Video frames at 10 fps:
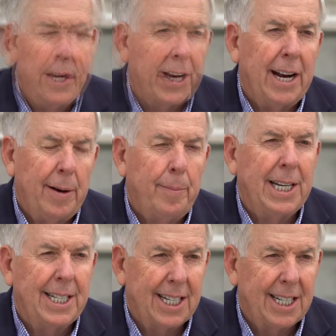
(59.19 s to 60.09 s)
They gotta have
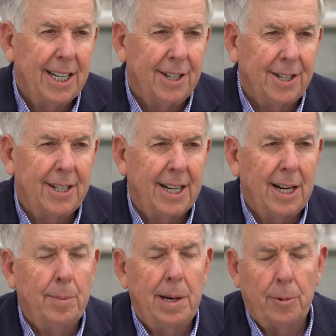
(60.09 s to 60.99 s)
basic skills. They
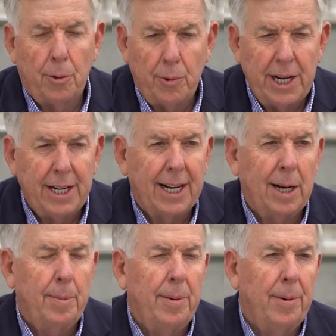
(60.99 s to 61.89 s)
gotta be able to read. They
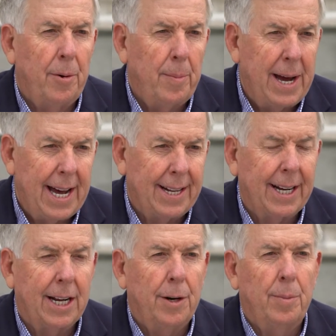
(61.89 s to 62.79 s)
gotta be able to know math.
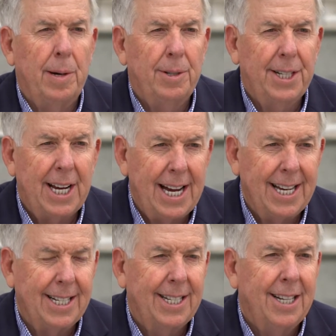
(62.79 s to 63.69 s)
They gotta be able to
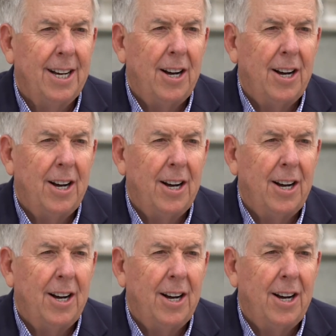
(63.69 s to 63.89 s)
science.